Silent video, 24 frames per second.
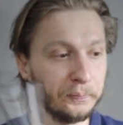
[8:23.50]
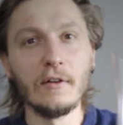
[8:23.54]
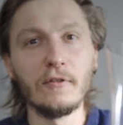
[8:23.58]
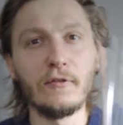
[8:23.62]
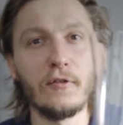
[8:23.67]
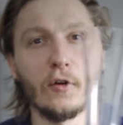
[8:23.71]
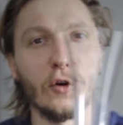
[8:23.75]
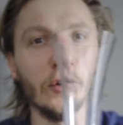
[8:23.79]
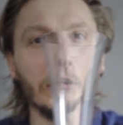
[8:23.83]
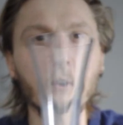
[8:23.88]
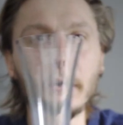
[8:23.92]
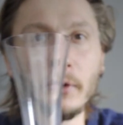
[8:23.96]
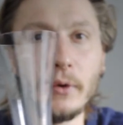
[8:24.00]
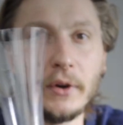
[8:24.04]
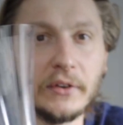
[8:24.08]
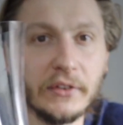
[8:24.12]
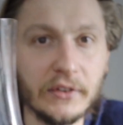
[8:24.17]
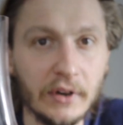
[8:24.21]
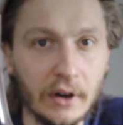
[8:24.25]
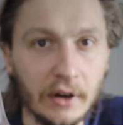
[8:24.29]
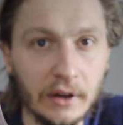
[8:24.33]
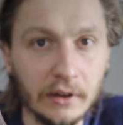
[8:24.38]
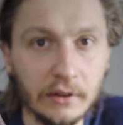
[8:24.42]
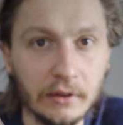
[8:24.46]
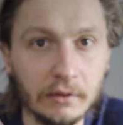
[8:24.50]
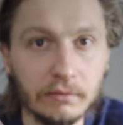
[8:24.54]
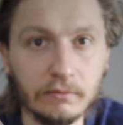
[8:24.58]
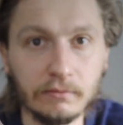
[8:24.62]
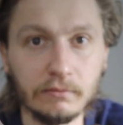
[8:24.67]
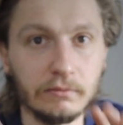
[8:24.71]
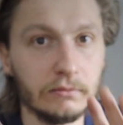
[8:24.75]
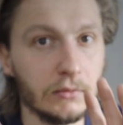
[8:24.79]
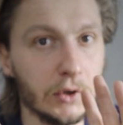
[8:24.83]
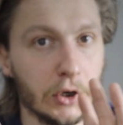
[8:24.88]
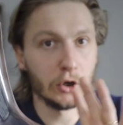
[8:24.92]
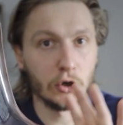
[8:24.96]
For the restaurant,
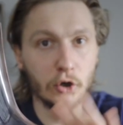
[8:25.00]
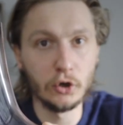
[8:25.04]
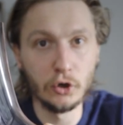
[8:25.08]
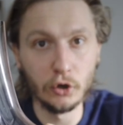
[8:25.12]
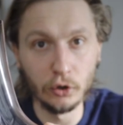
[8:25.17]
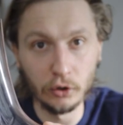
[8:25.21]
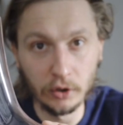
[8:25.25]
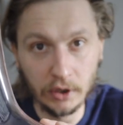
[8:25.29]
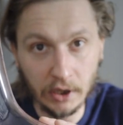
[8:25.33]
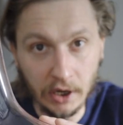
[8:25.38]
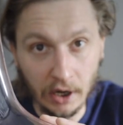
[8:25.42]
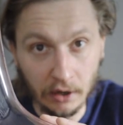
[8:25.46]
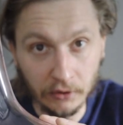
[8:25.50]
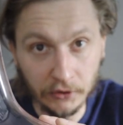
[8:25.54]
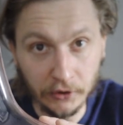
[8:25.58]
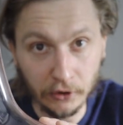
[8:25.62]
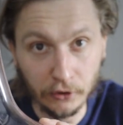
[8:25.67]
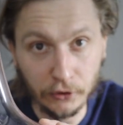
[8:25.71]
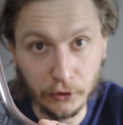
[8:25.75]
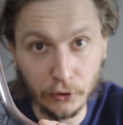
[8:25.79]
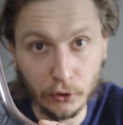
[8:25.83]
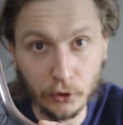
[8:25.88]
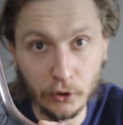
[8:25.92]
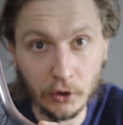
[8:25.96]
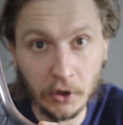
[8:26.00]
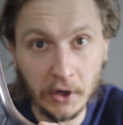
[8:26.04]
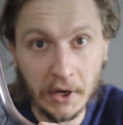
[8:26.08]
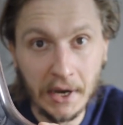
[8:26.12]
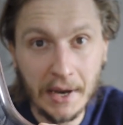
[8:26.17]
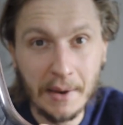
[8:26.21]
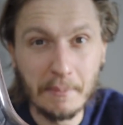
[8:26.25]
good decanter too,